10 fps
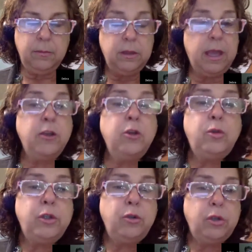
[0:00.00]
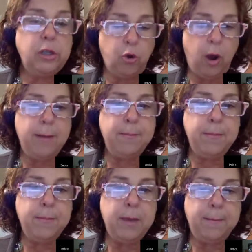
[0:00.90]
that you do to try to
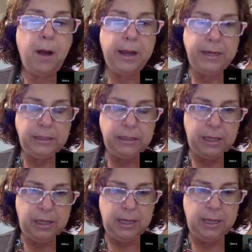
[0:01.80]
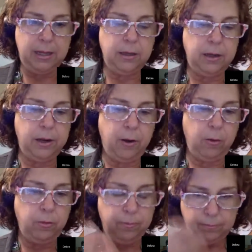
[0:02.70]
minimize the,
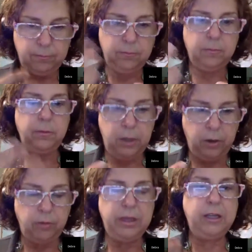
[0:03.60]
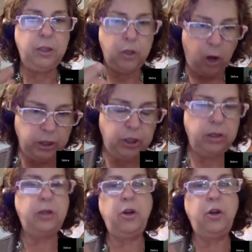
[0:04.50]
the exhaustion on
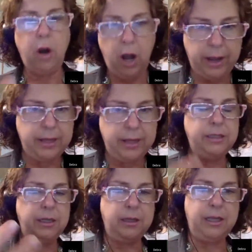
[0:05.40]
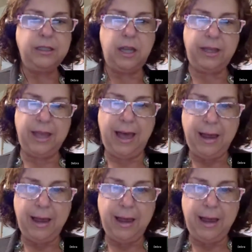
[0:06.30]
your eyes and things like that?